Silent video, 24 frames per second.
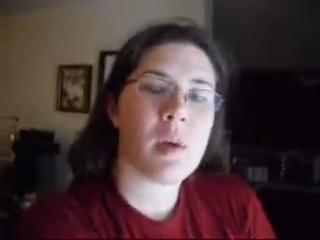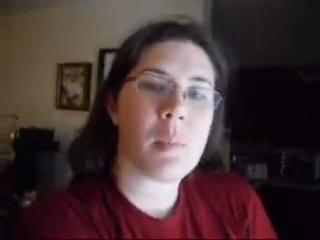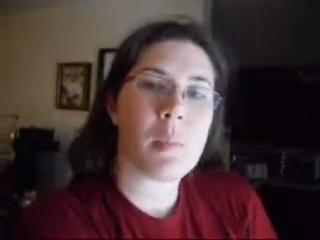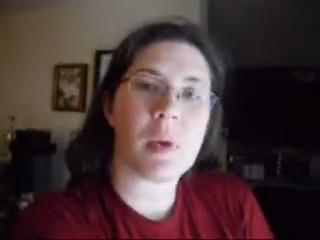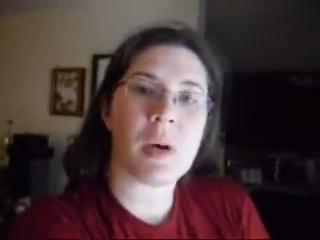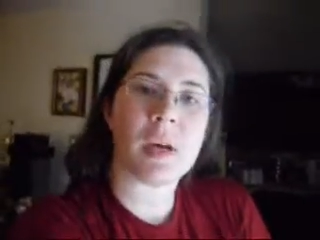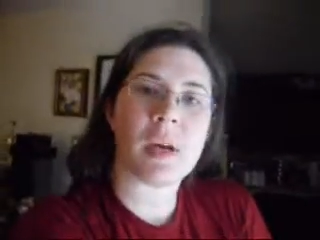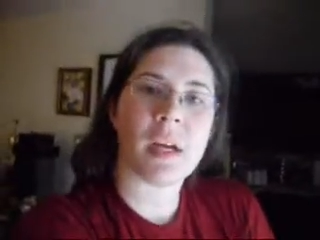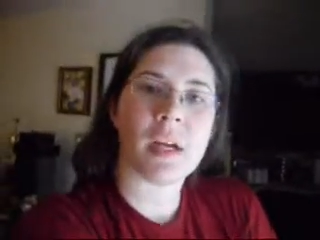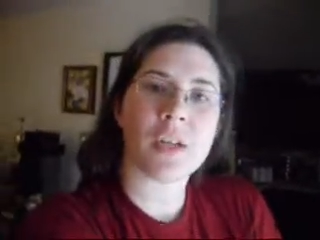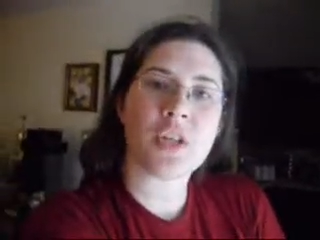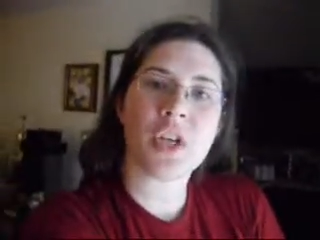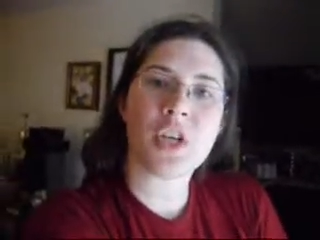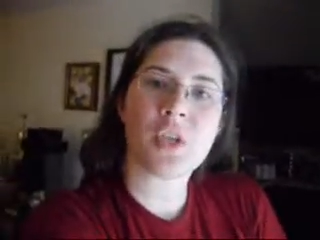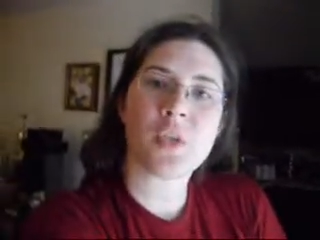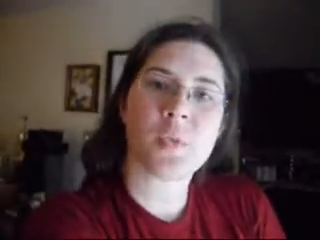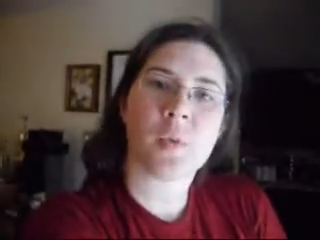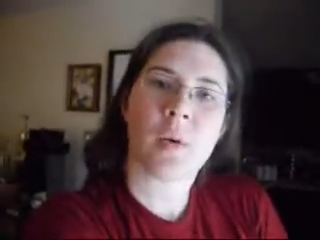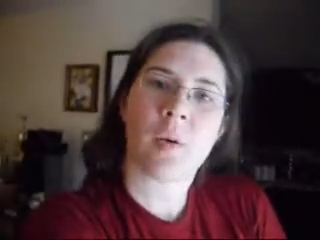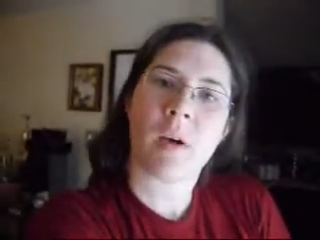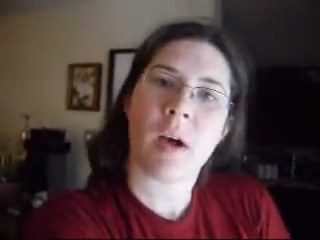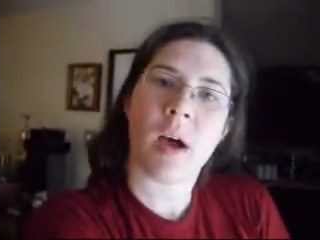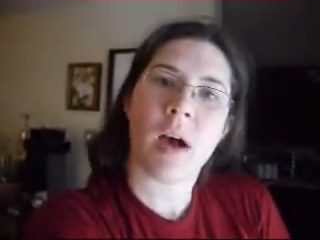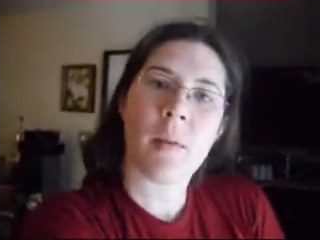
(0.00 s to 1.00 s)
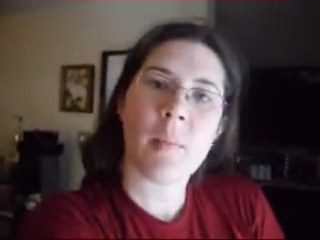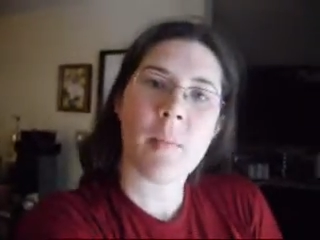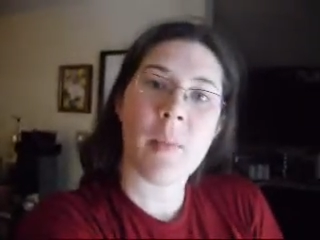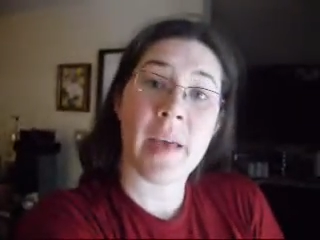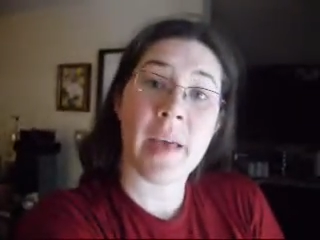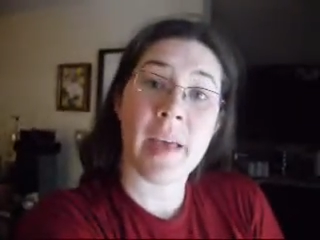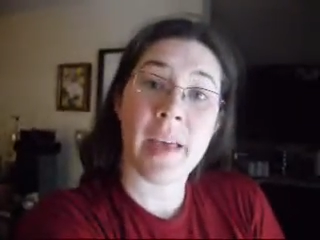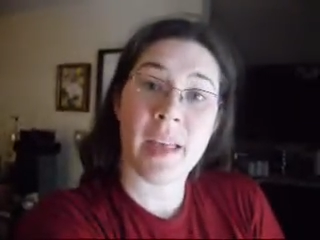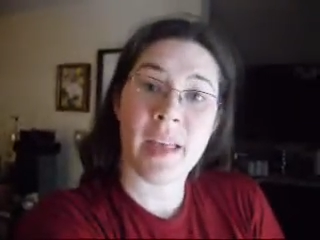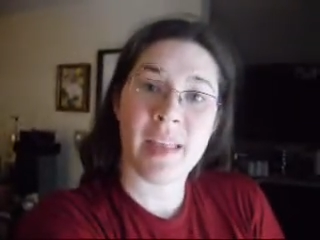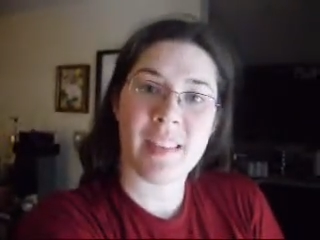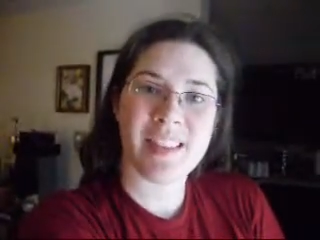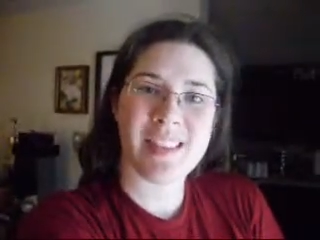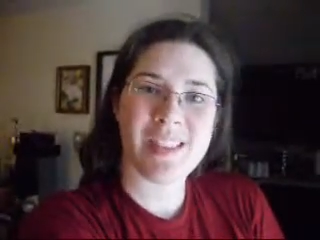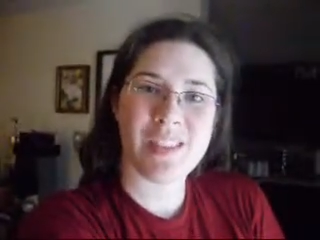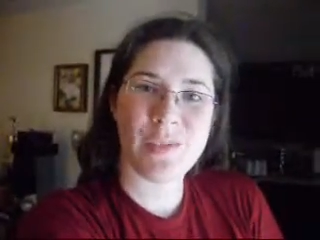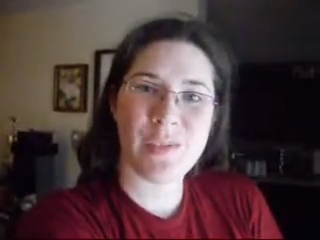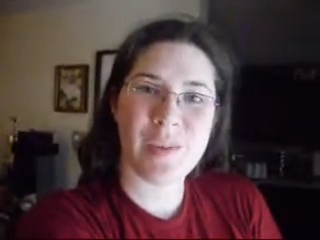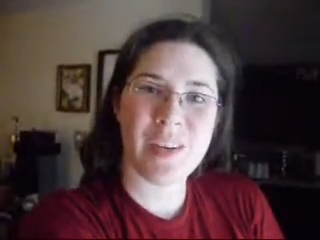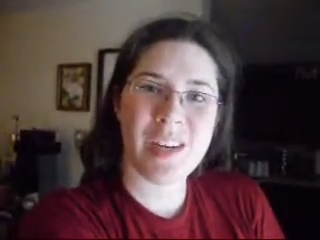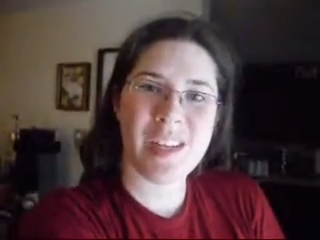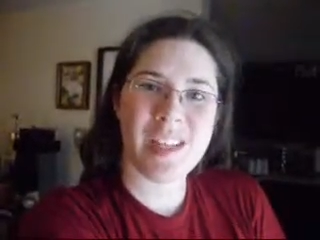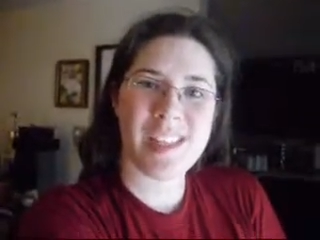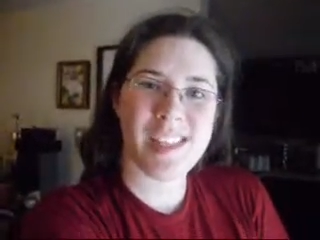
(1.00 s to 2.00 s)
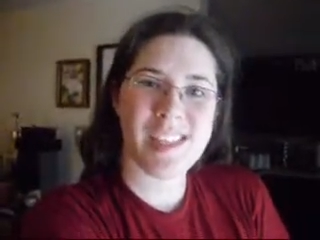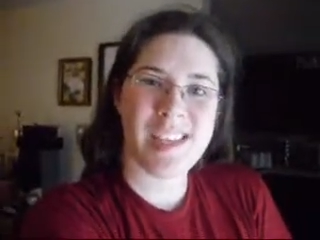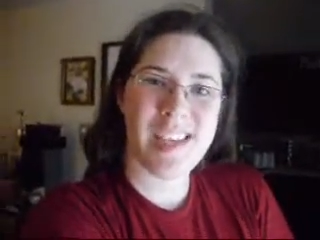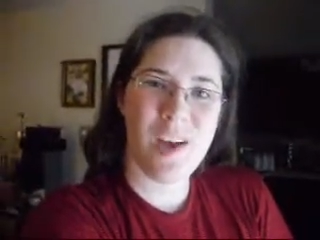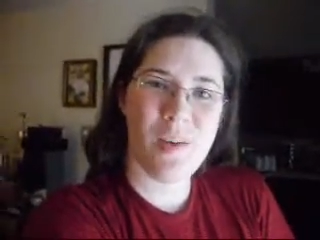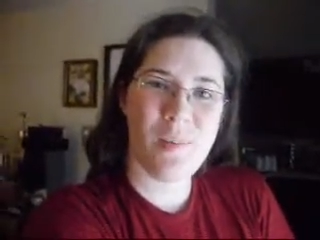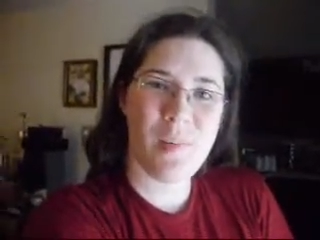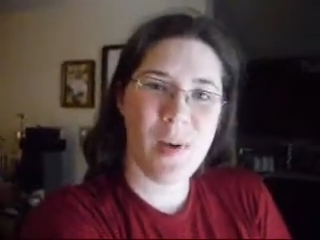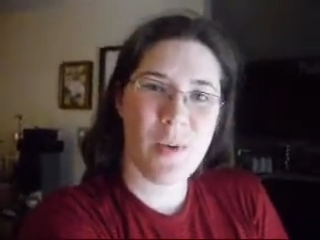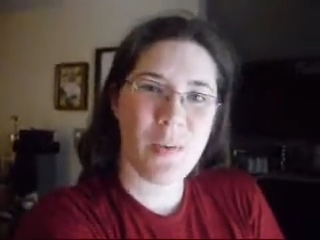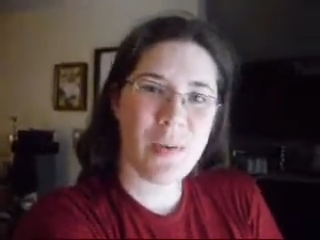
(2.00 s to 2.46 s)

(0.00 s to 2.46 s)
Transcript: but I just woke up and this is what I see out